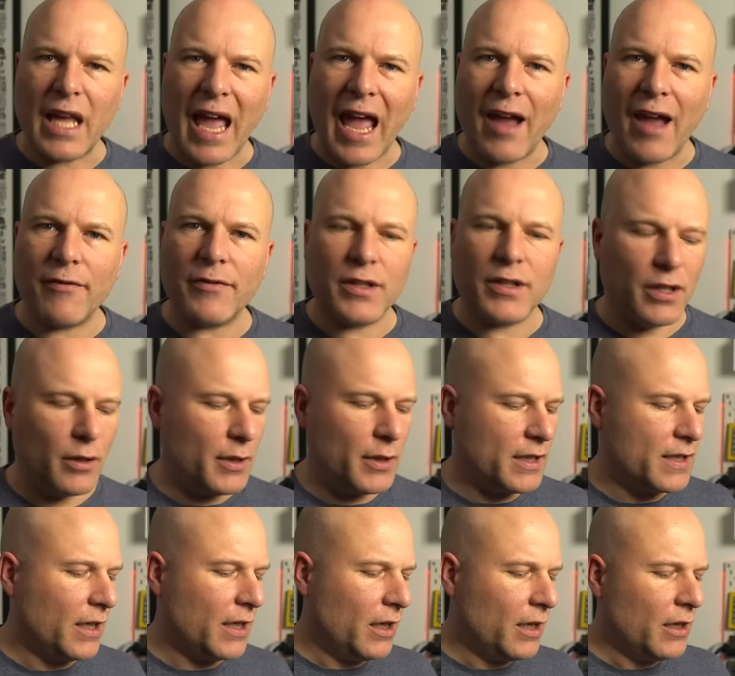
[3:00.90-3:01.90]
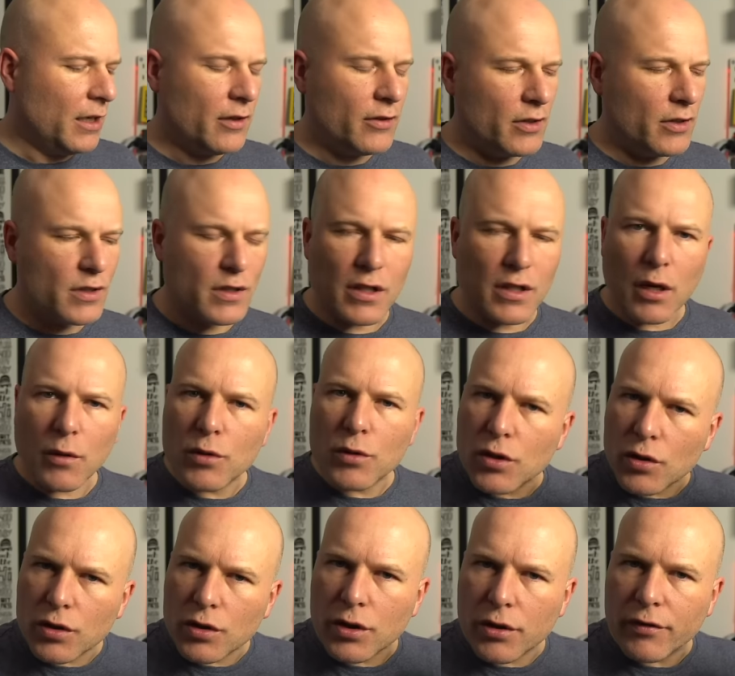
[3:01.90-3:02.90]
heft to it. There's no
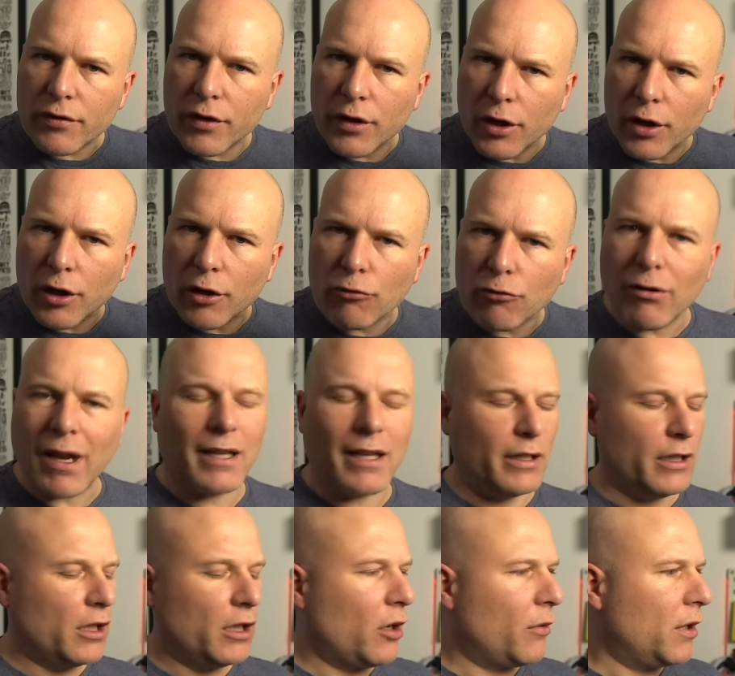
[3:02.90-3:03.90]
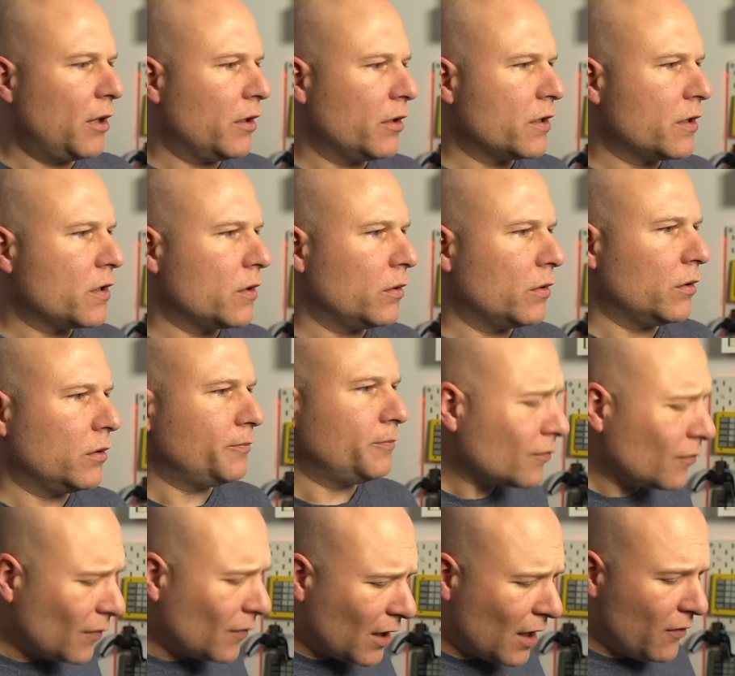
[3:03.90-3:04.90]
sort of rattling going on at all.
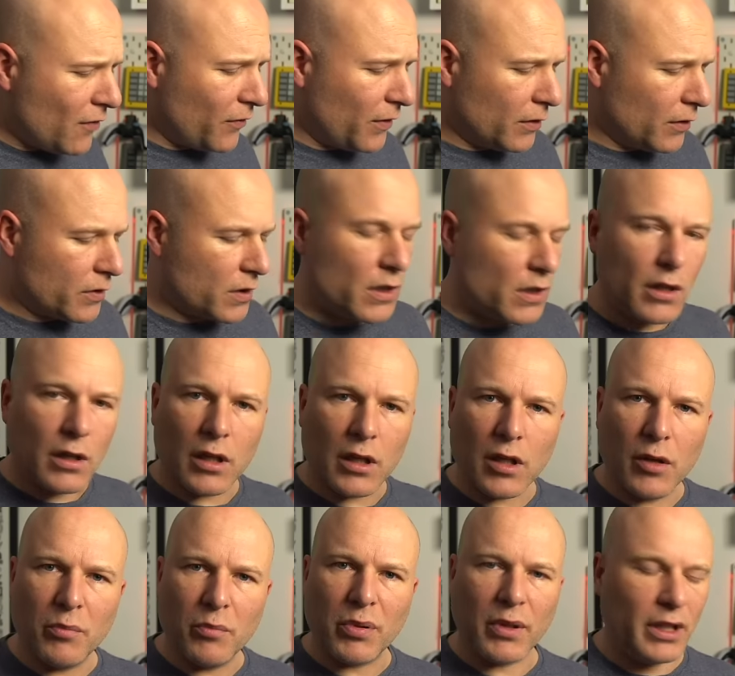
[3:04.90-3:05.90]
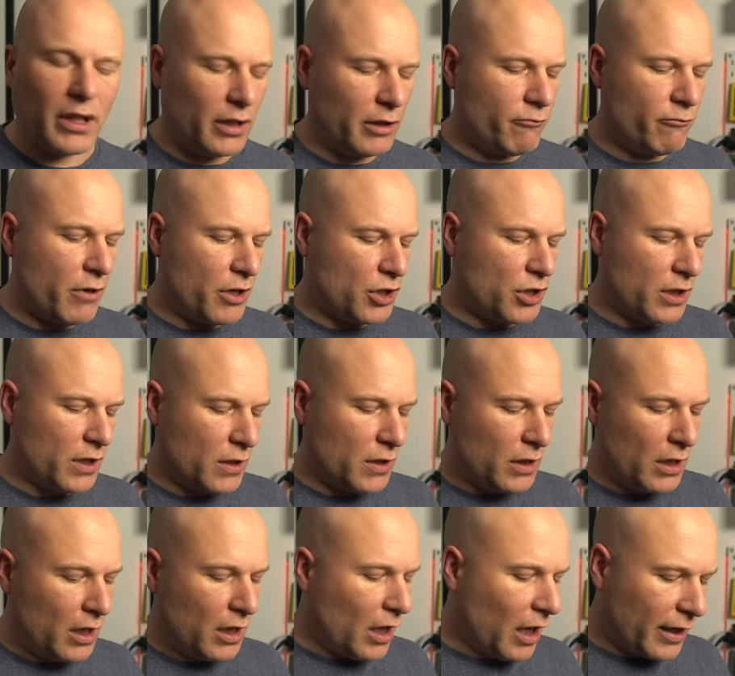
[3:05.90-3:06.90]
It feels completely rigid and
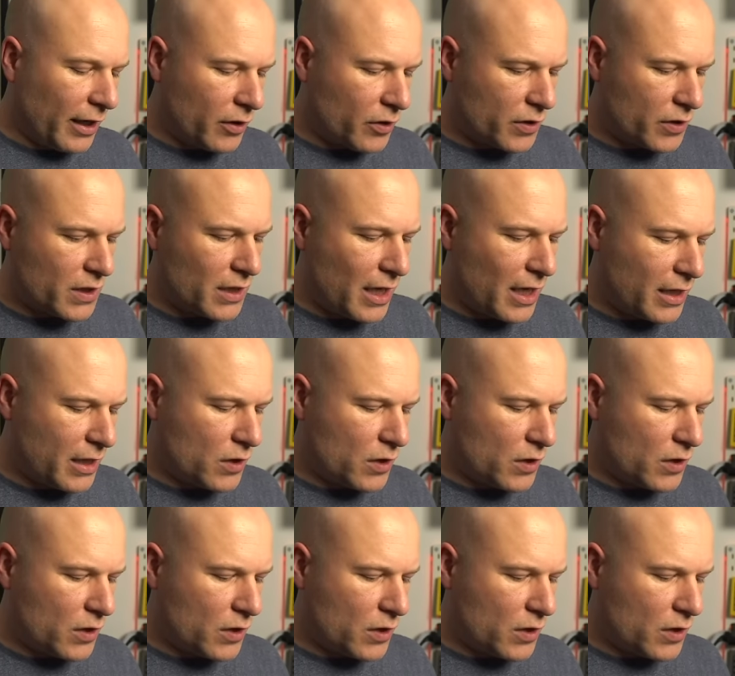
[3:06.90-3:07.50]
I can't see any